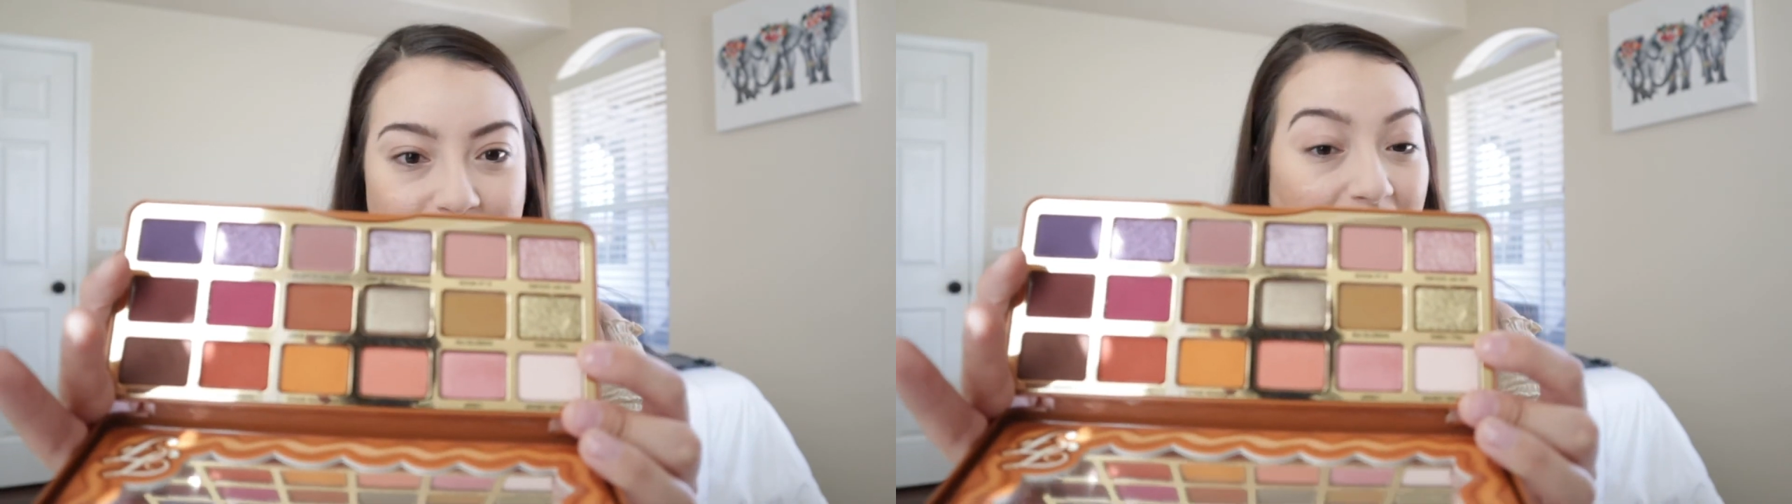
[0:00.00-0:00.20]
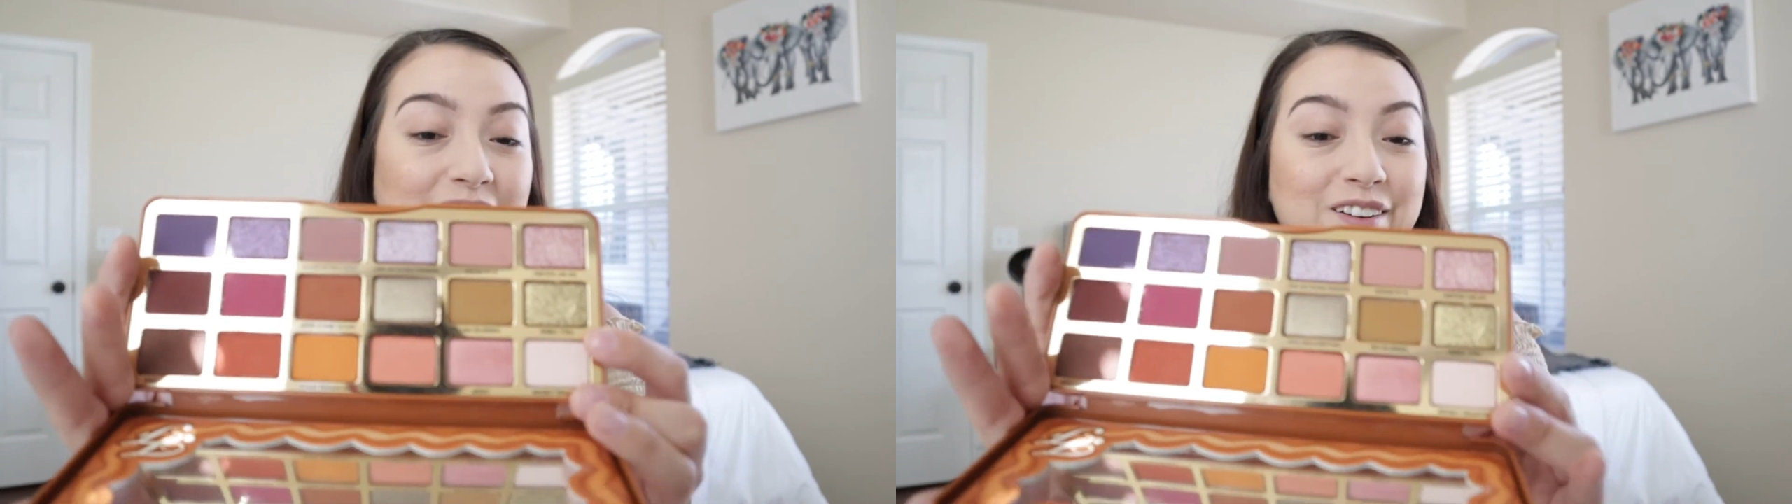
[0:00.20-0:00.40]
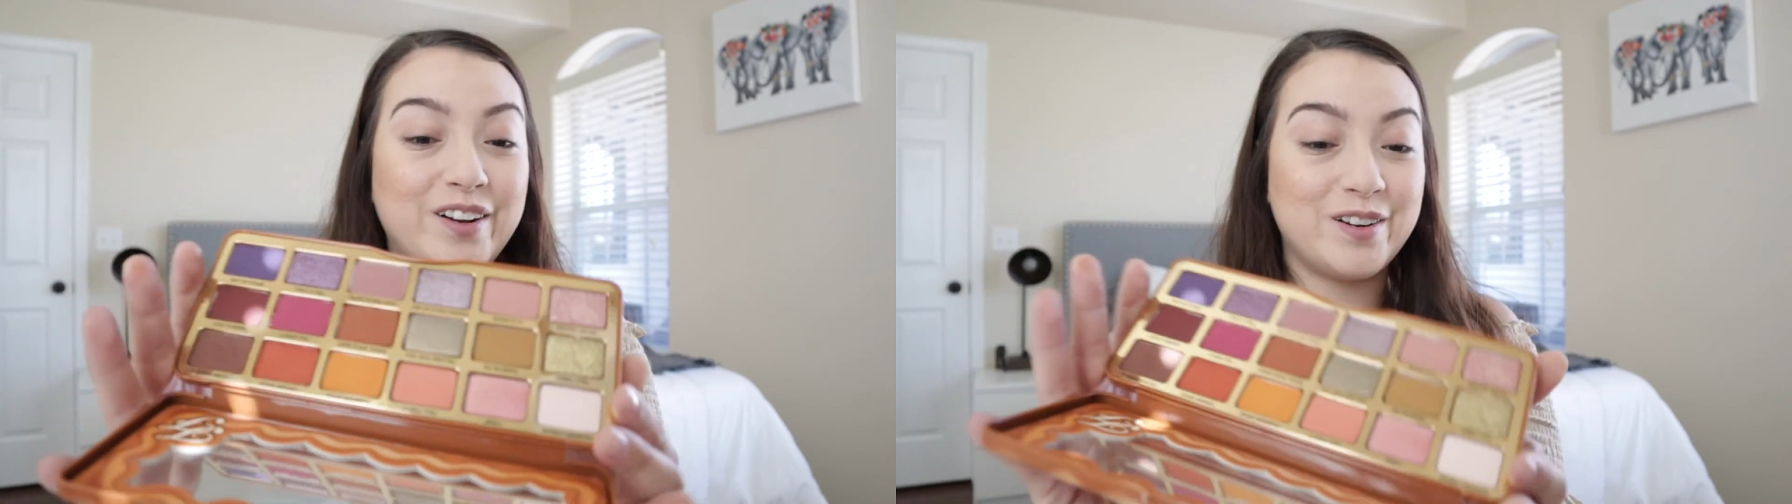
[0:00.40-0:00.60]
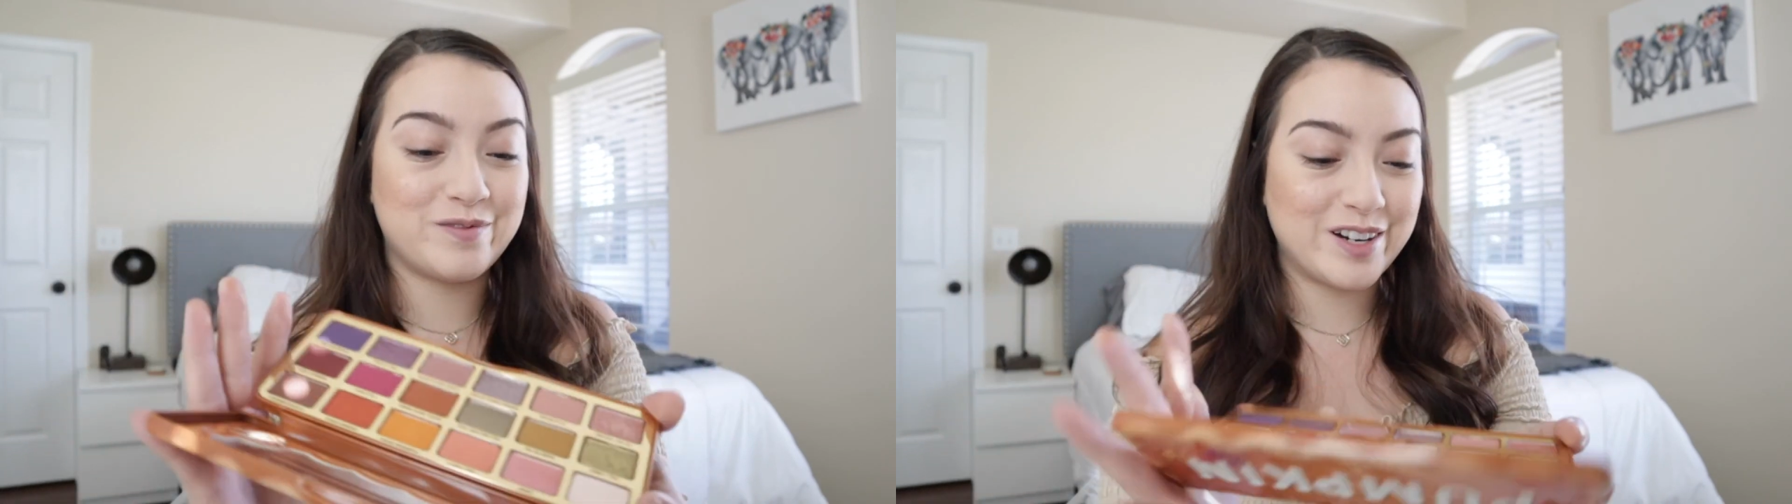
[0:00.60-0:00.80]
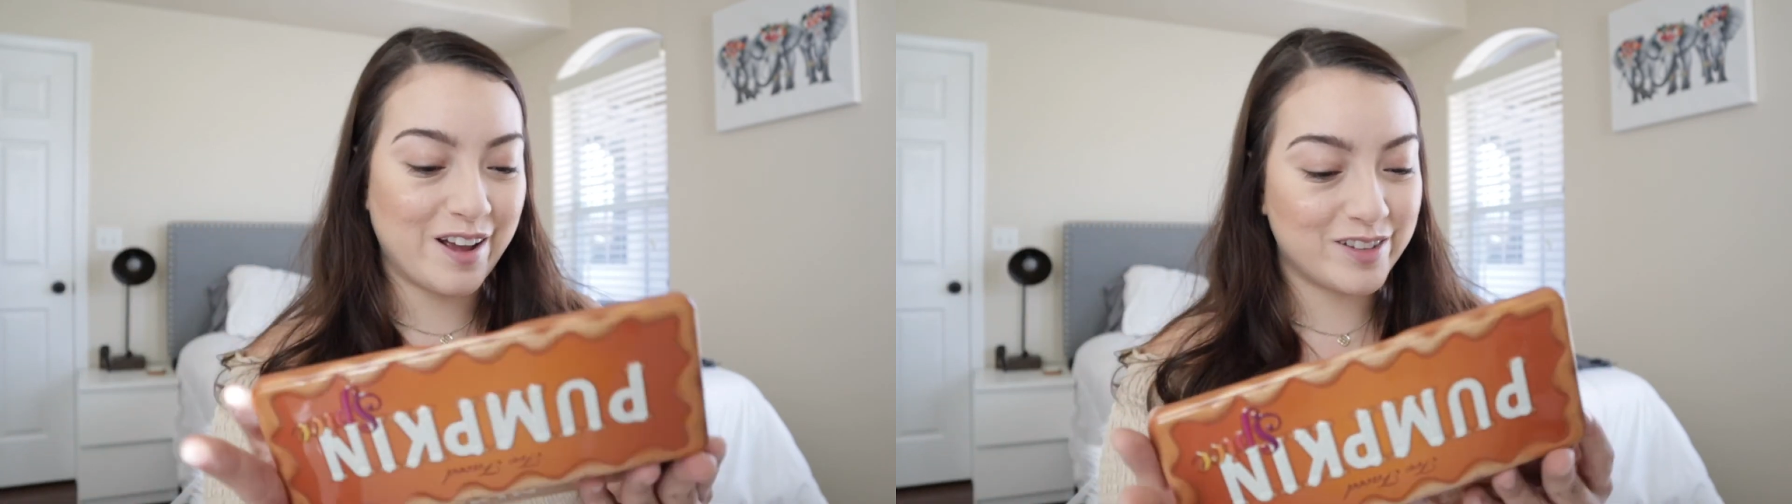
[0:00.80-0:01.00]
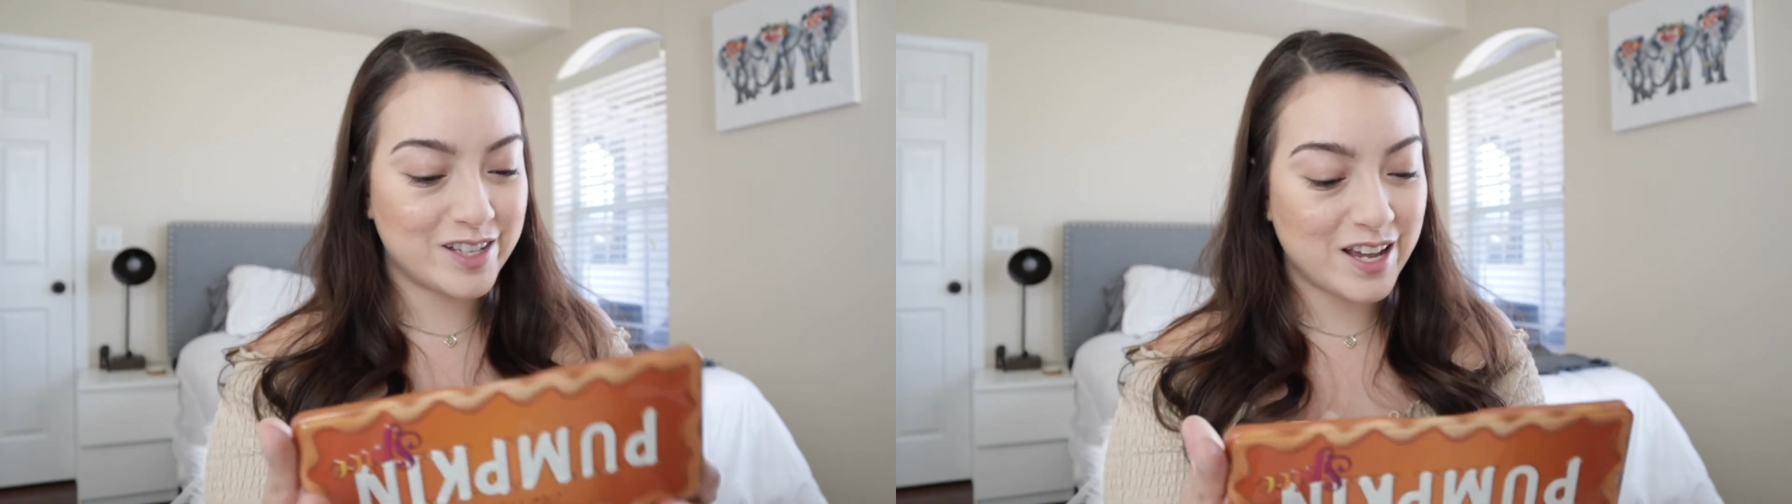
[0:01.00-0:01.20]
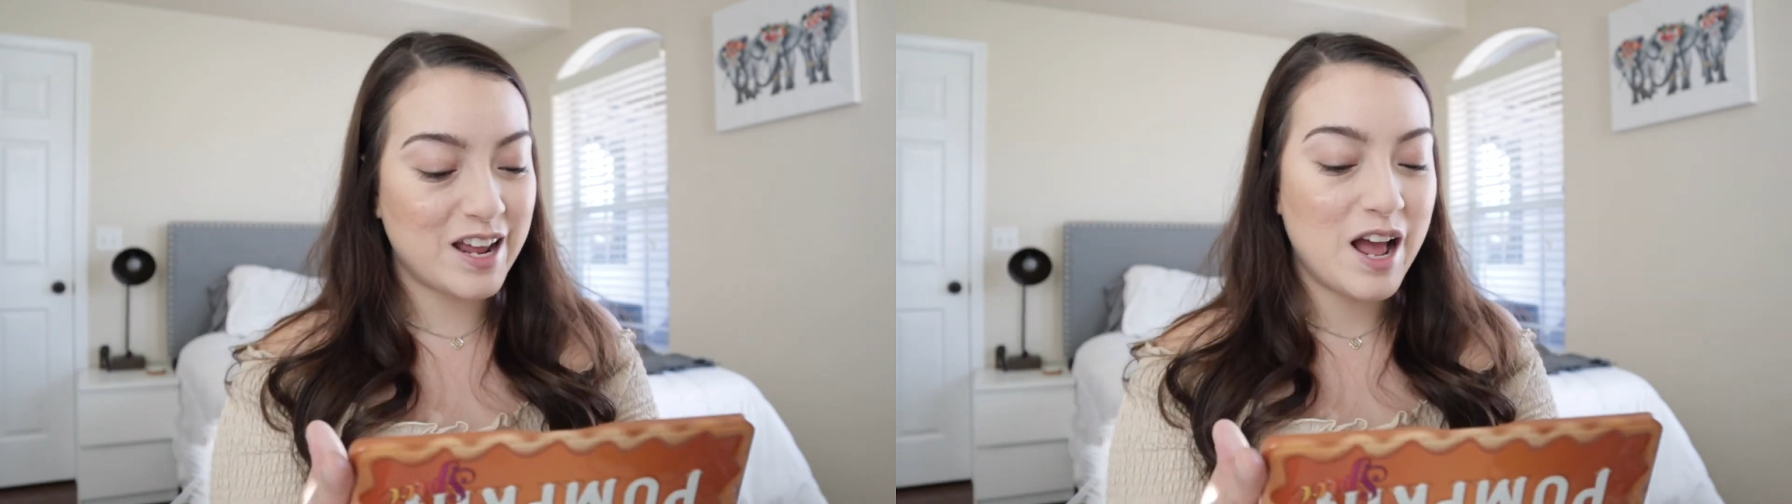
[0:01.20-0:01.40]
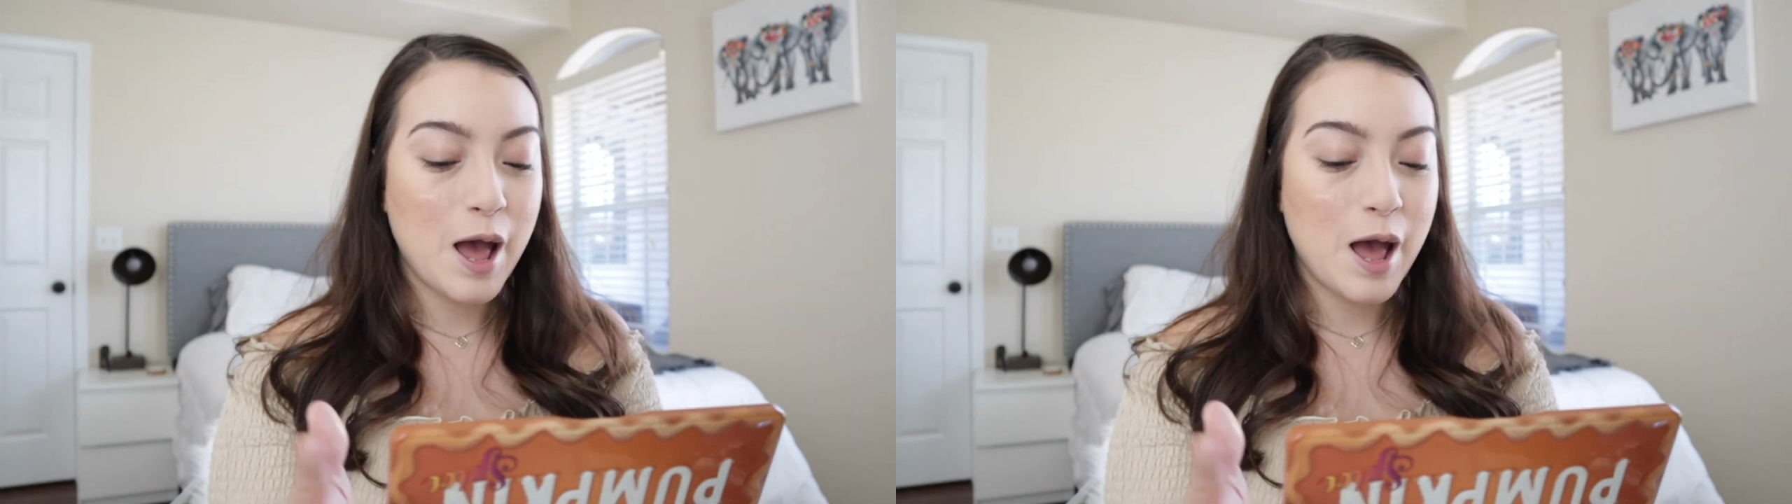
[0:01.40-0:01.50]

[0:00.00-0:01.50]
I don't know how to pronounce it,